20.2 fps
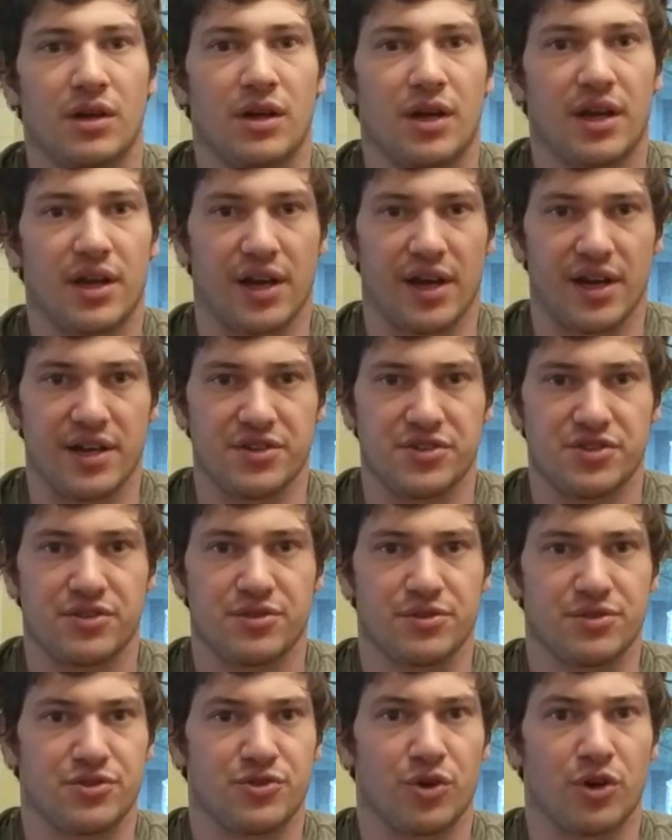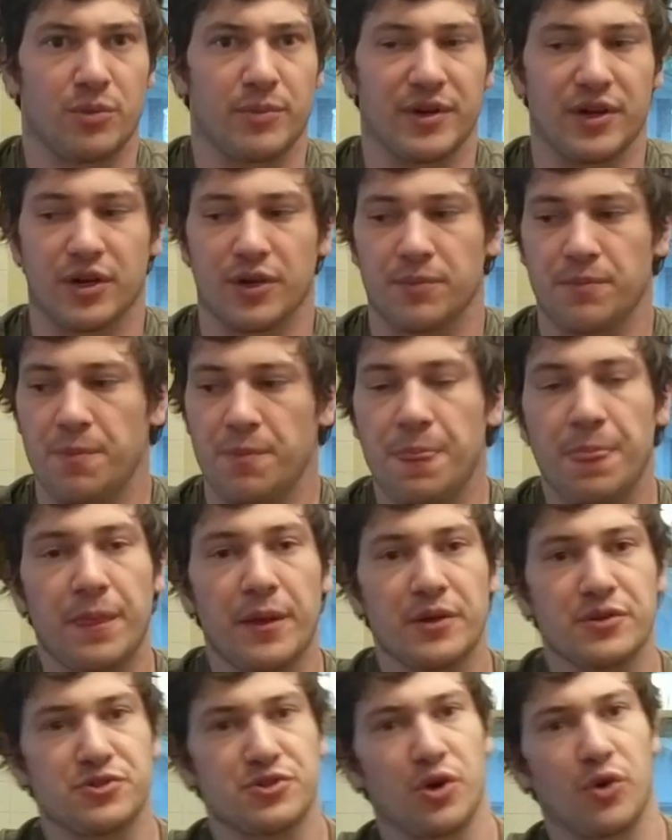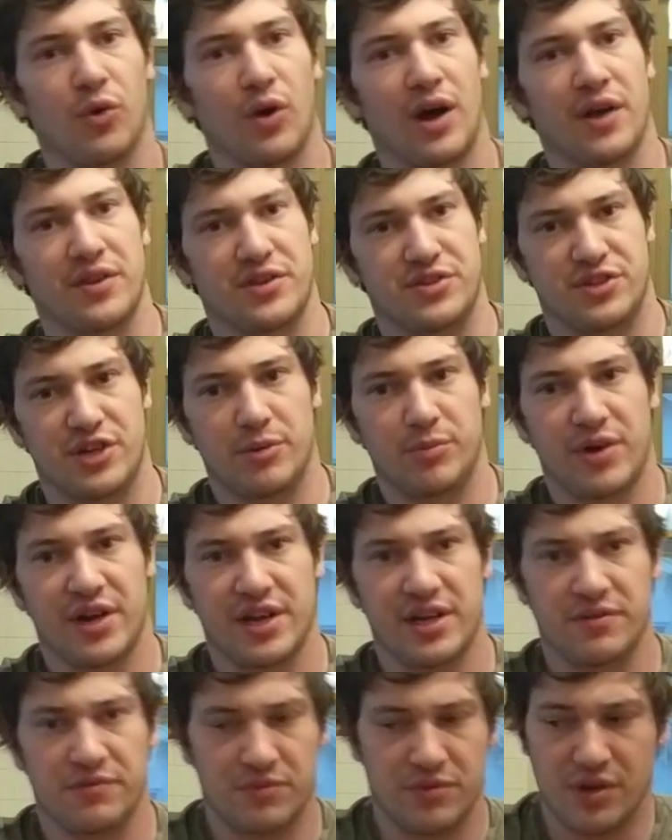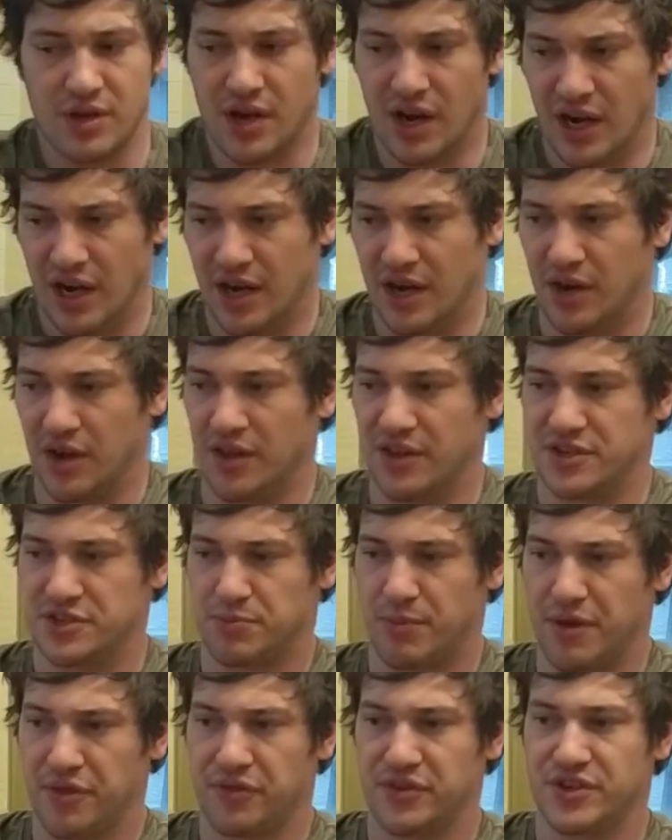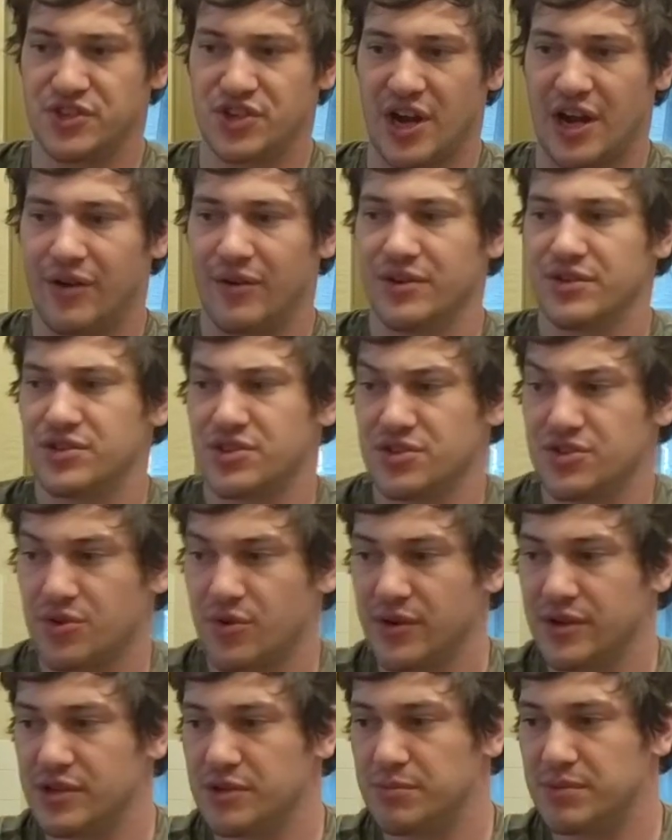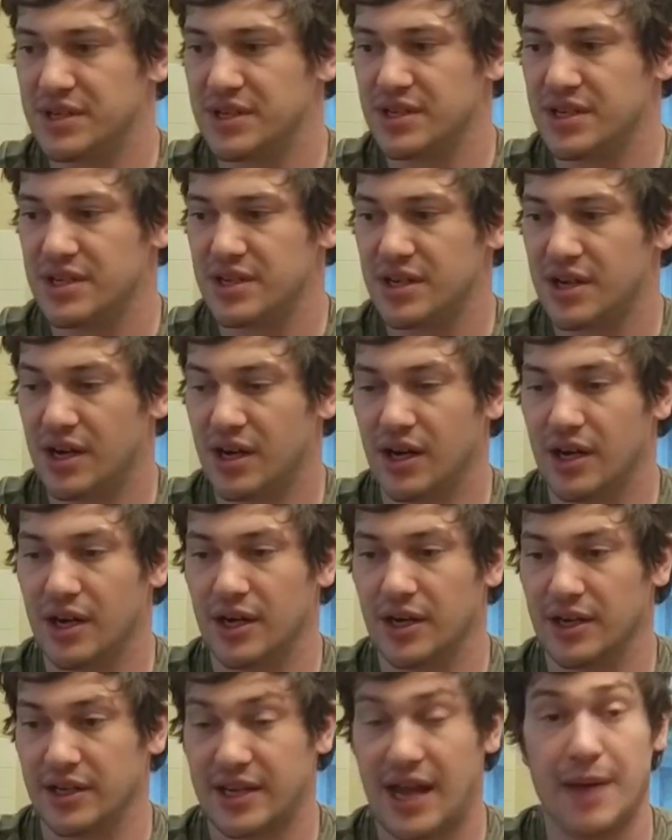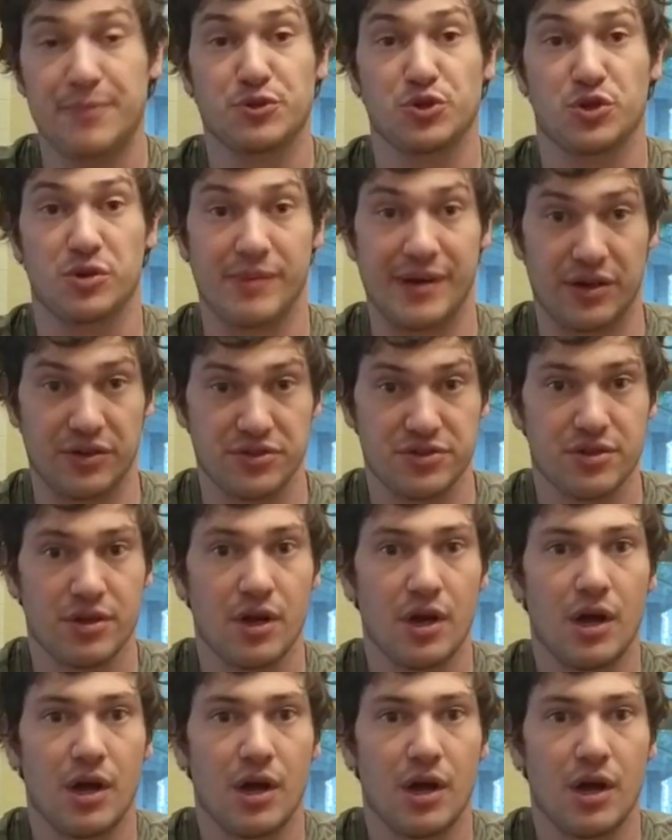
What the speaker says: Hey guys, Storm here. So on the subreddit, this monthly challenge is going to be Capsicumels.